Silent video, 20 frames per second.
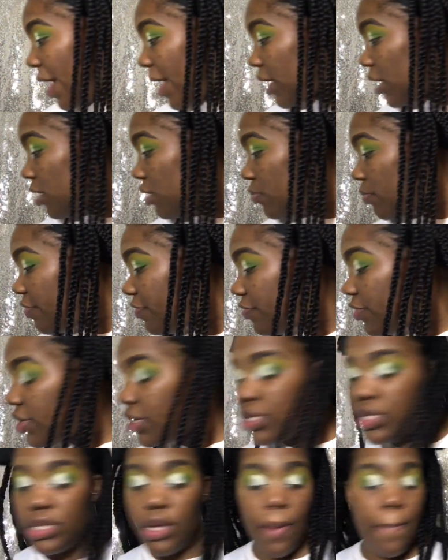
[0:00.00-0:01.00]
in with
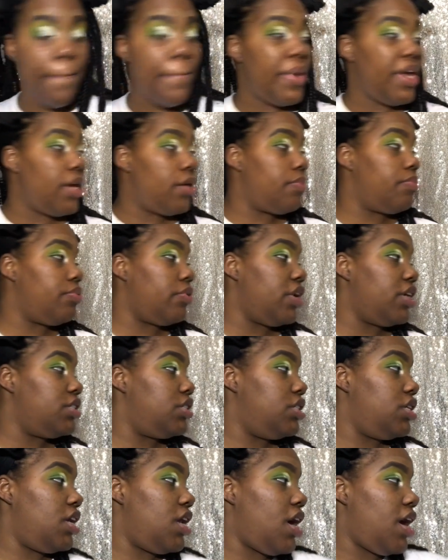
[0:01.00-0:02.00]
this big
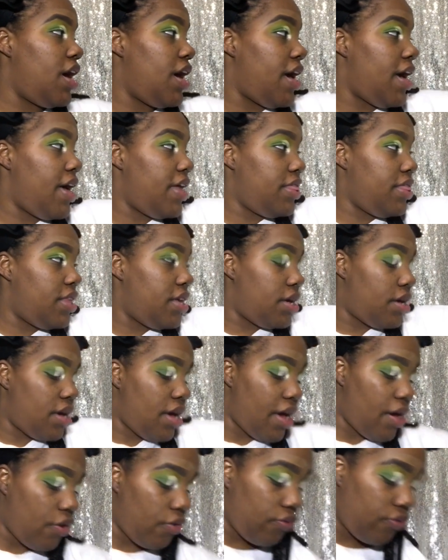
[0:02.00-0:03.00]
brush that I had, the
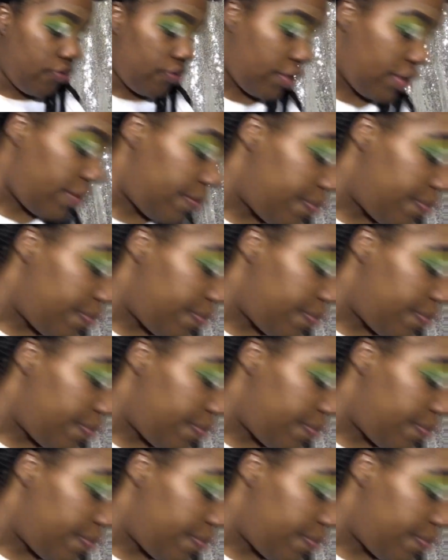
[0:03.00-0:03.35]
e.l.f. one.